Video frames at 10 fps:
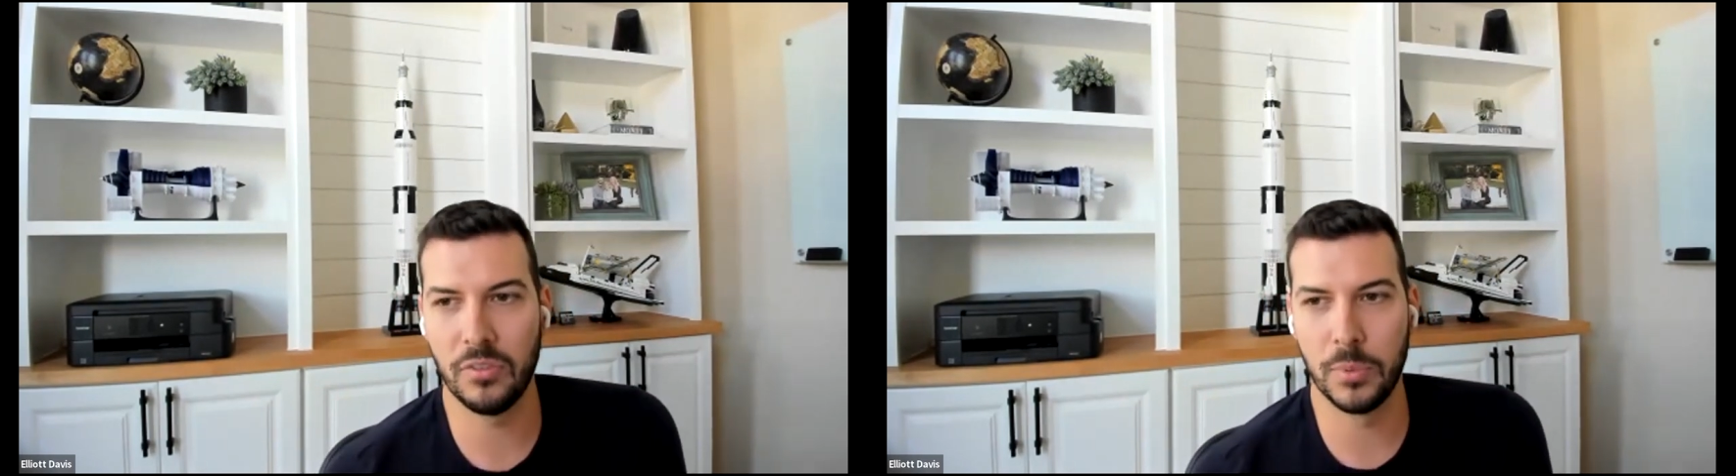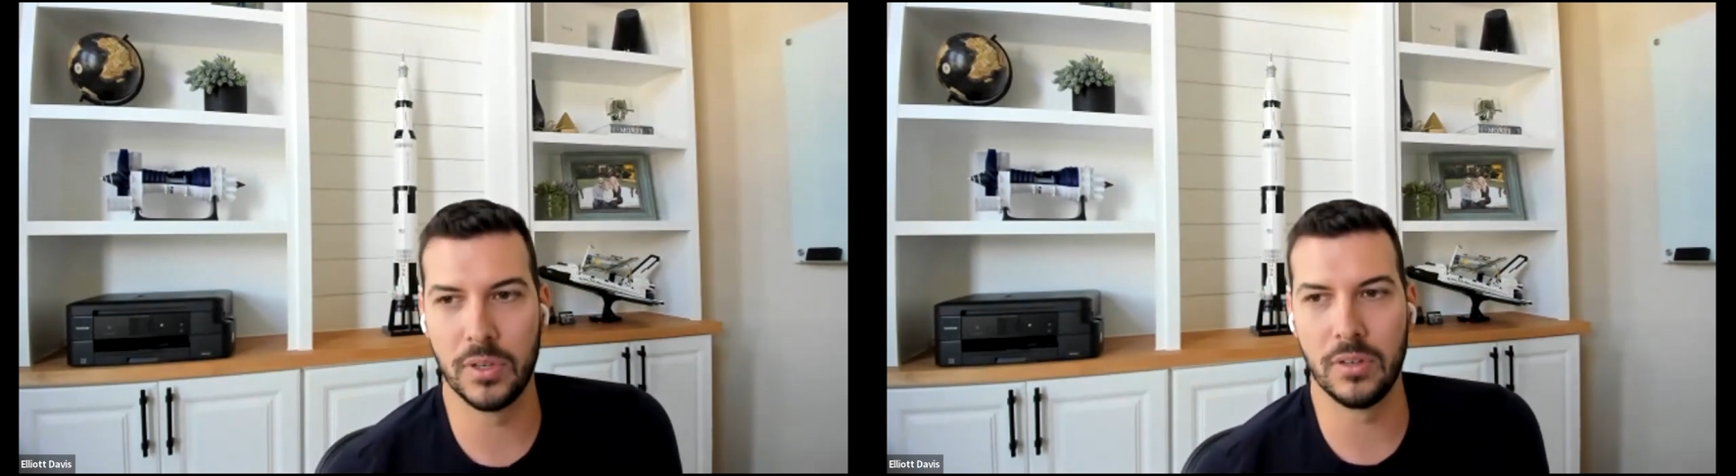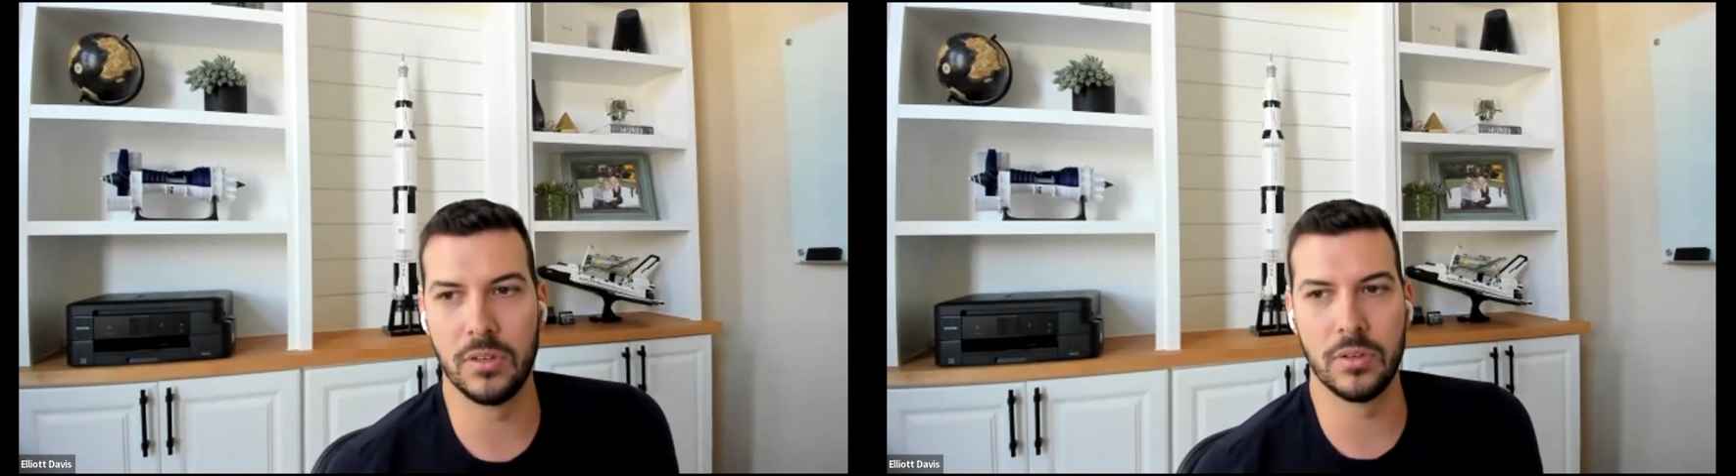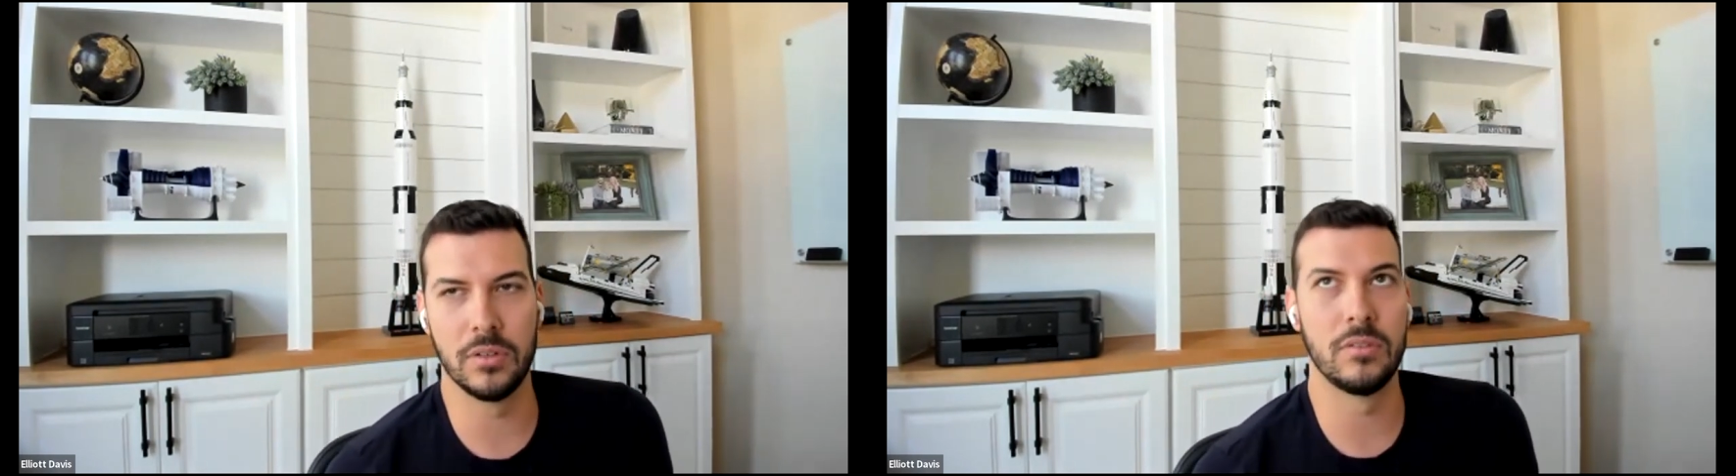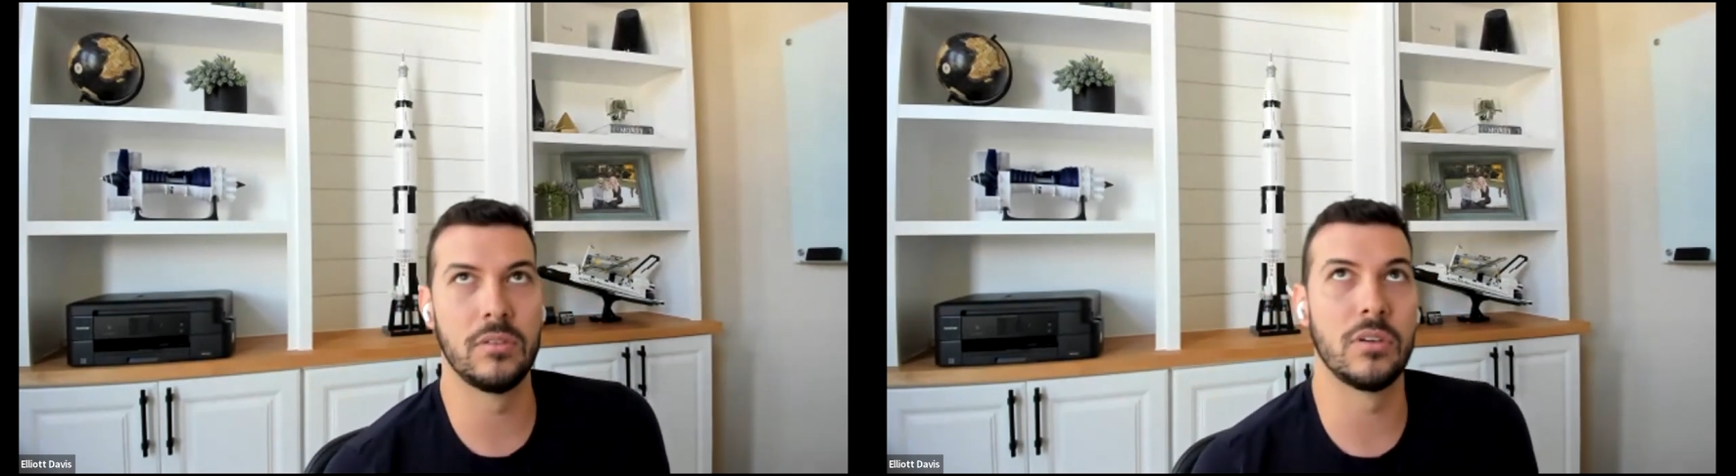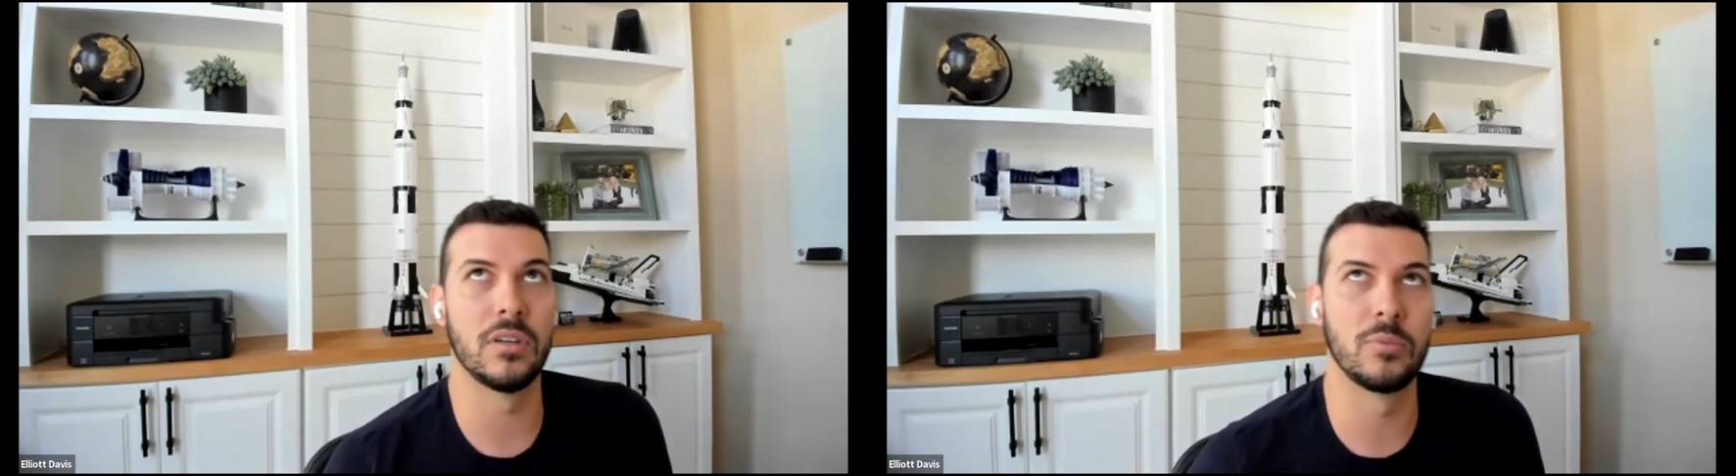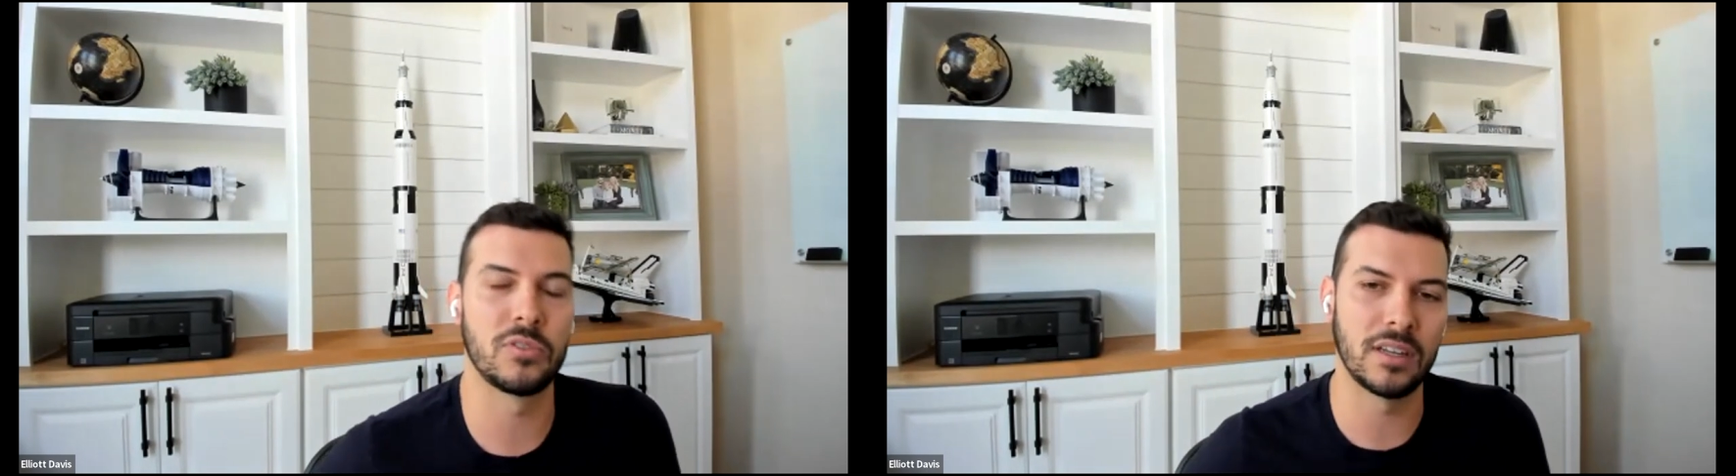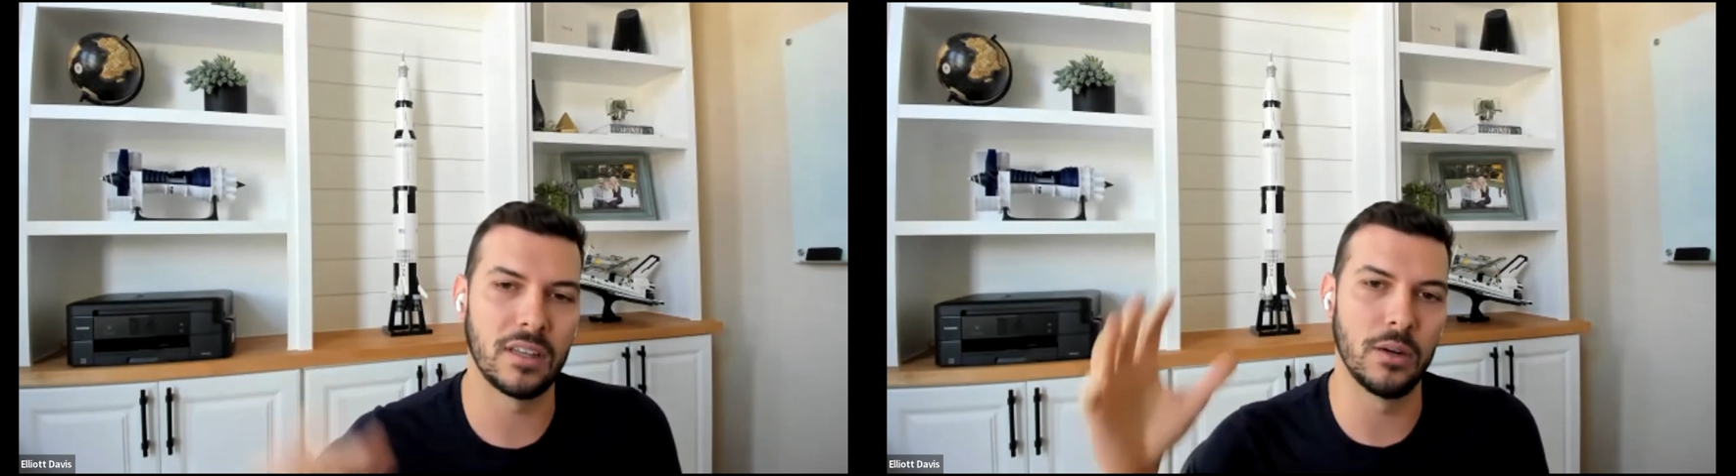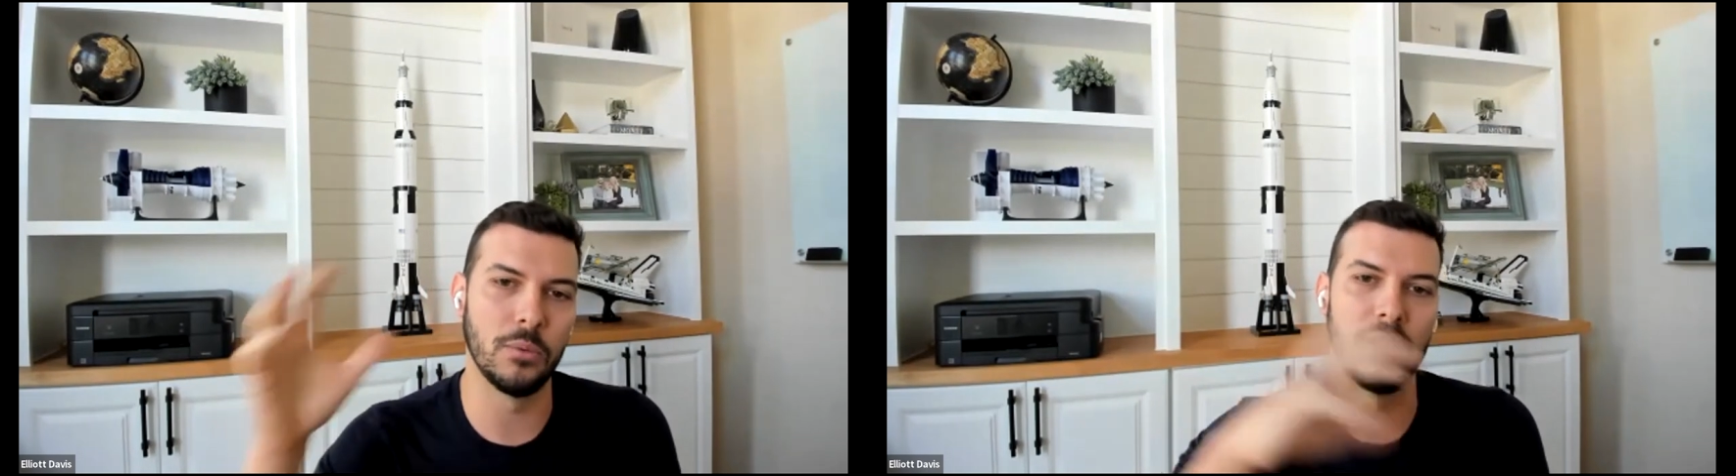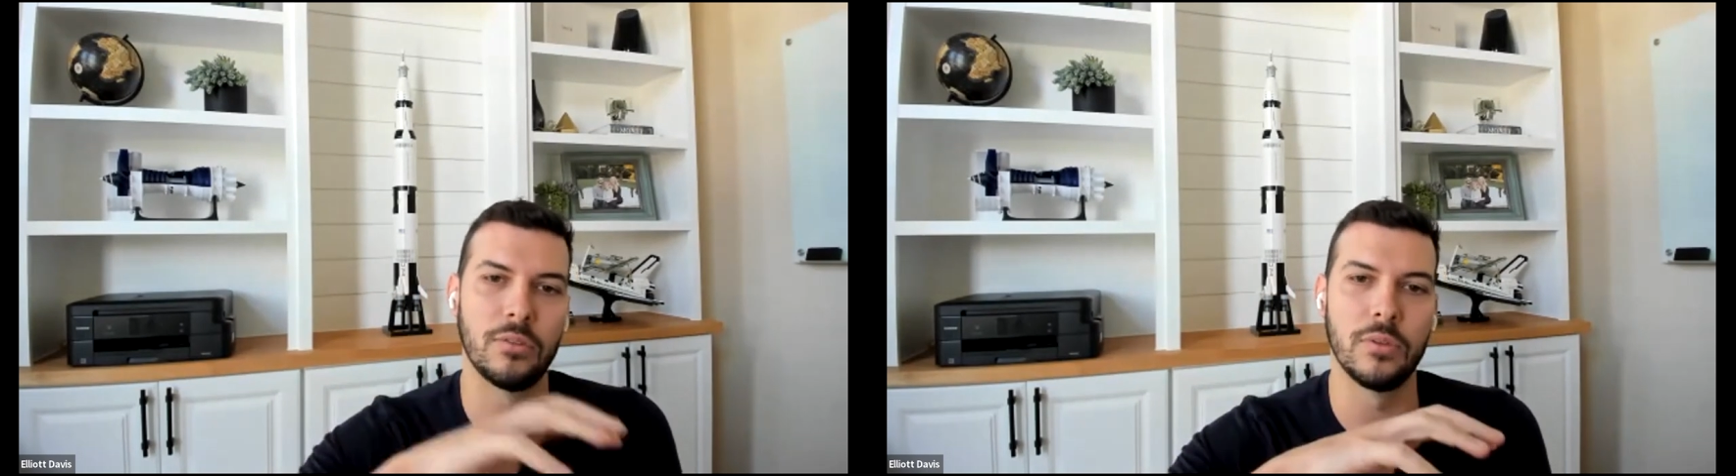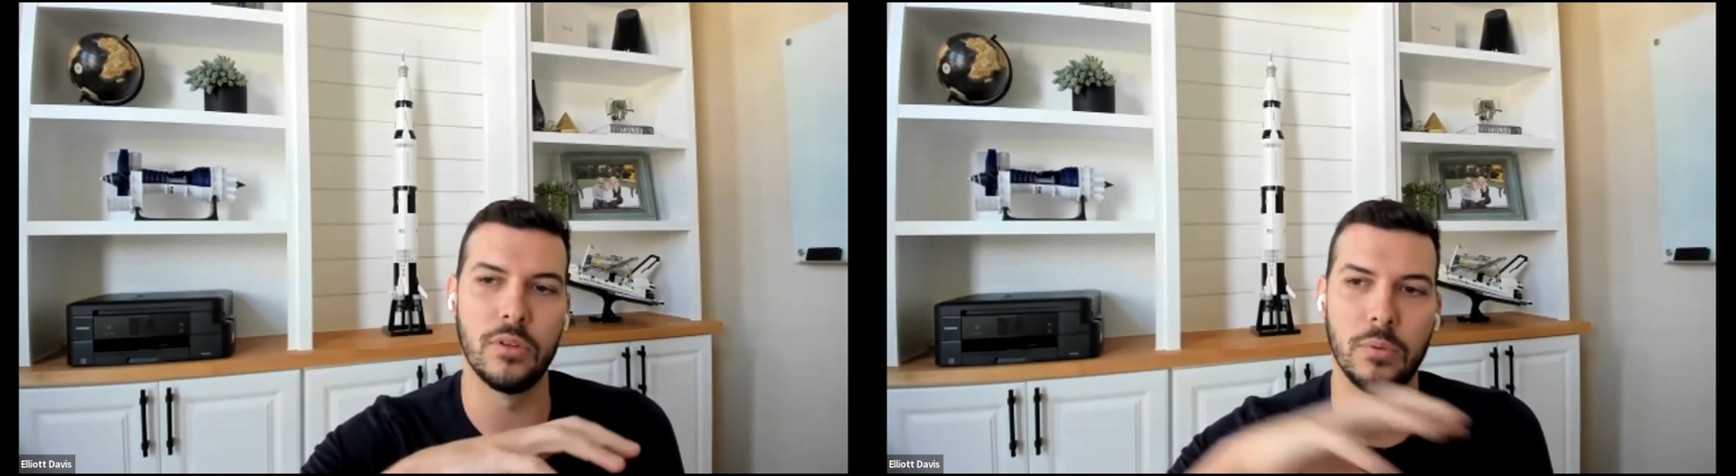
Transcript: but you could abstract that away through the